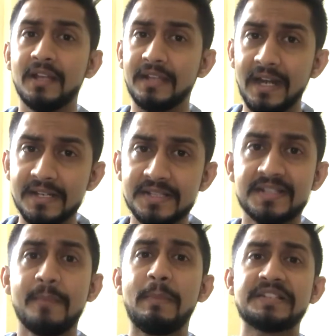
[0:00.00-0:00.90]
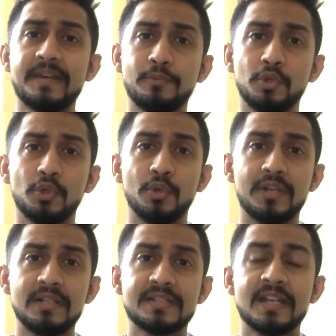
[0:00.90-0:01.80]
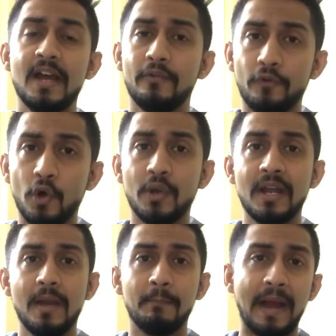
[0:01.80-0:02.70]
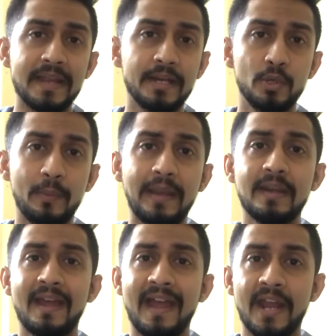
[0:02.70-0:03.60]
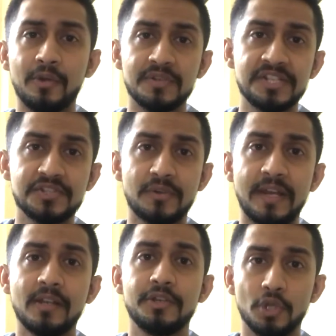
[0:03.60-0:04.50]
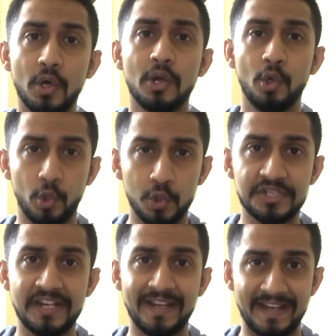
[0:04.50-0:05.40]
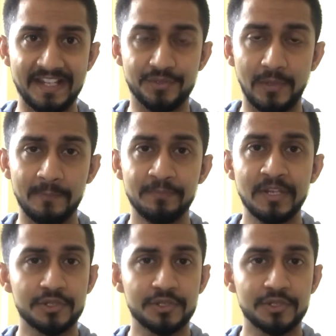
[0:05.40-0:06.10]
There are step-by-step -step tutorials for buying a domain and registering your hosting as well.